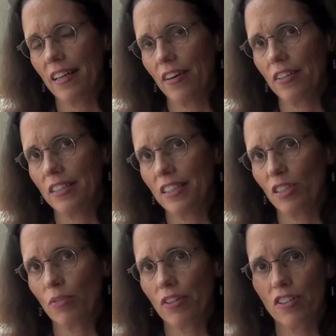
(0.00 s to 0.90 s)
how to
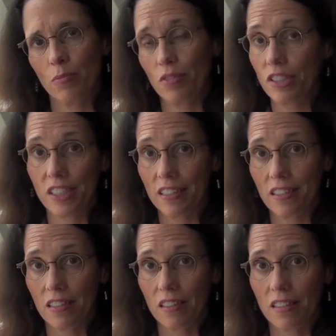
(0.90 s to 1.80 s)
deal with an emerging
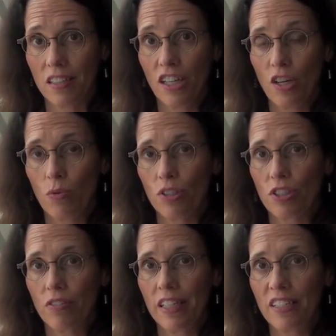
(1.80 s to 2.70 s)
adult. We're
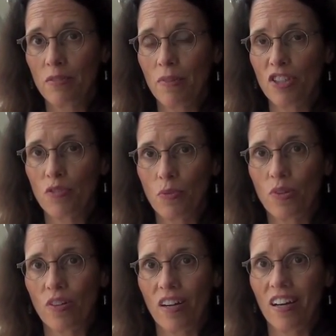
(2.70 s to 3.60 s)
trained much
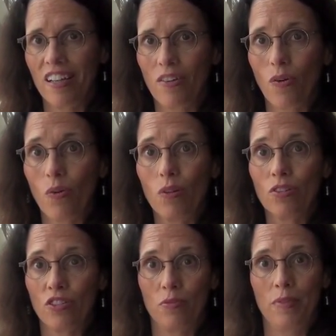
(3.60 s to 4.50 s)
more on
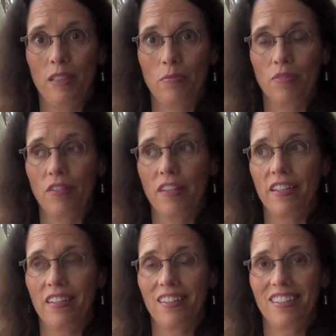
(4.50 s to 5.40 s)
older people
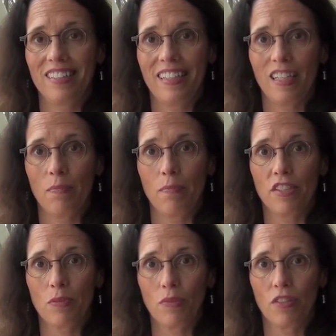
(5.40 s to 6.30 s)
that take up
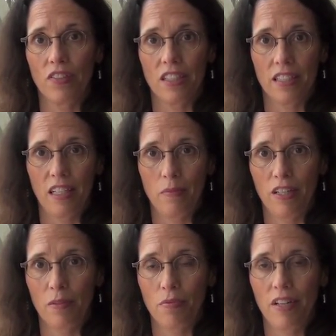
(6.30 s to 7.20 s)
much more of our time
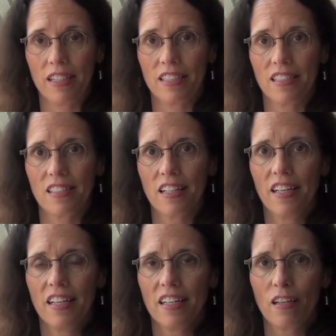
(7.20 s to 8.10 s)
in our practice.
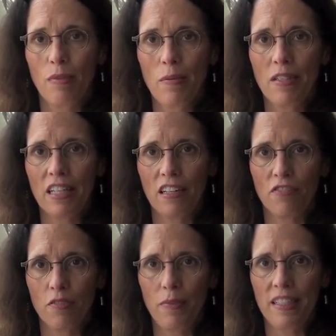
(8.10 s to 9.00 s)
Now, maybe not
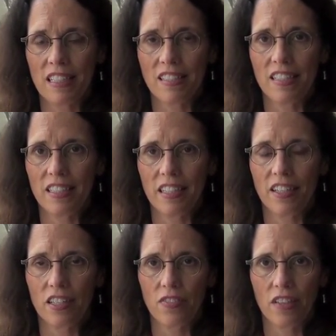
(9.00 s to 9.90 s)
for me because I take
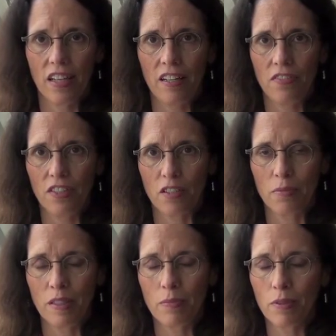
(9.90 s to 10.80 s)
care of a lot of young
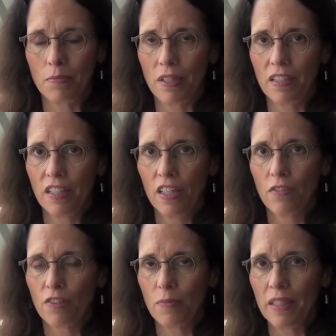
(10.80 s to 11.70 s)
people, but
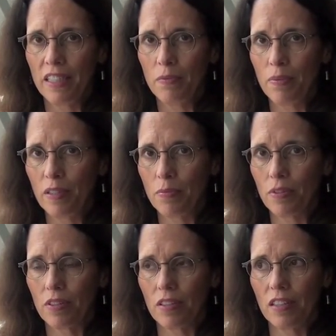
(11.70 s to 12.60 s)
for many
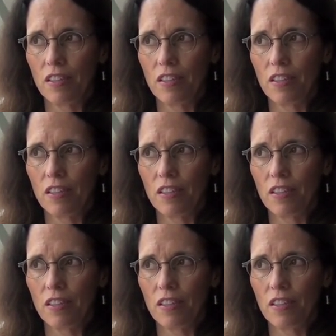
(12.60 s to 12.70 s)
people,